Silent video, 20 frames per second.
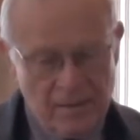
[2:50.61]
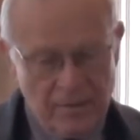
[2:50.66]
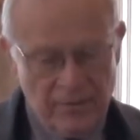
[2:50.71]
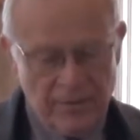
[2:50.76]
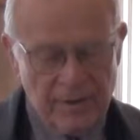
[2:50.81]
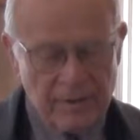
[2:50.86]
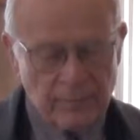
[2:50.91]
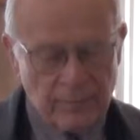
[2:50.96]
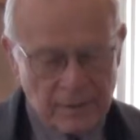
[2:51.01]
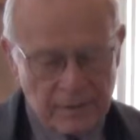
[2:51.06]

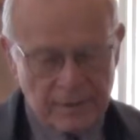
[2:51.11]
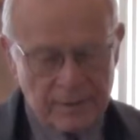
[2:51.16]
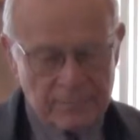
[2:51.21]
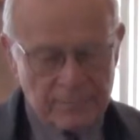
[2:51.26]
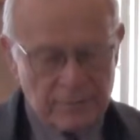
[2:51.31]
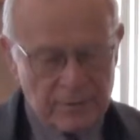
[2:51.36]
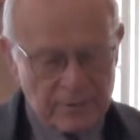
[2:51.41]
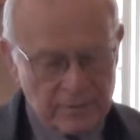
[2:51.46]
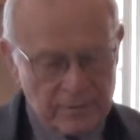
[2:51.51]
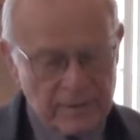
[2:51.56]
There were a
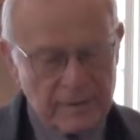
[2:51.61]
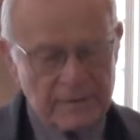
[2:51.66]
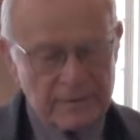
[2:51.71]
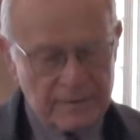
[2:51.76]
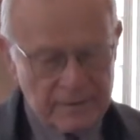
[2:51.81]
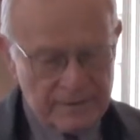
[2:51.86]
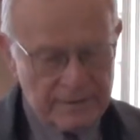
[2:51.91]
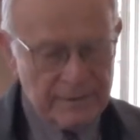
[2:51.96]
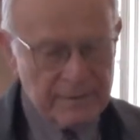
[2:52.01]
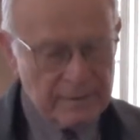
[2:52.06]
couple
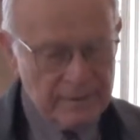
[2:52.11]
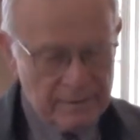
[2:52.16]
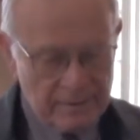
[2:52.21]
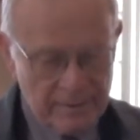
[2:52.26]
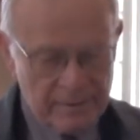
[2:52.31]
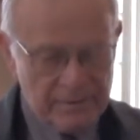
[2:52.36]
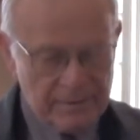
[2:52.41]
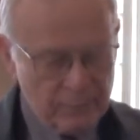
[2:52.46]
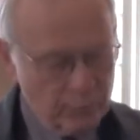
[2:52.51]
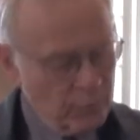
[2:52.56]
that